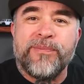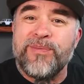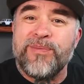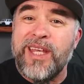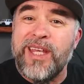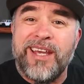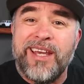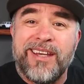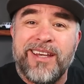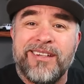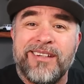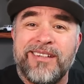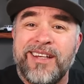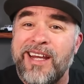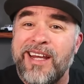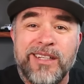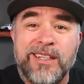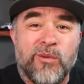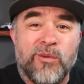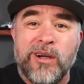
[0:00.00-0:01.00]
and
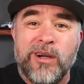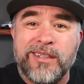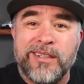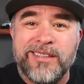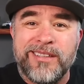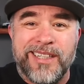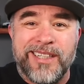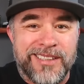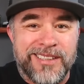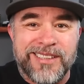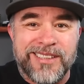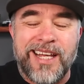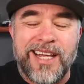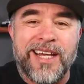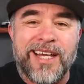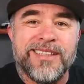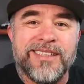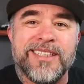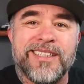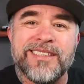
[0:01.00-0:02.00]
anyone
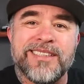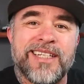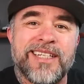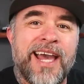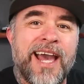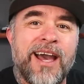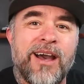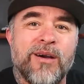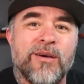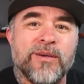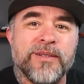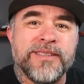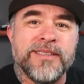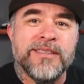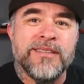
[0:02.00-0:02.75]
inside this house.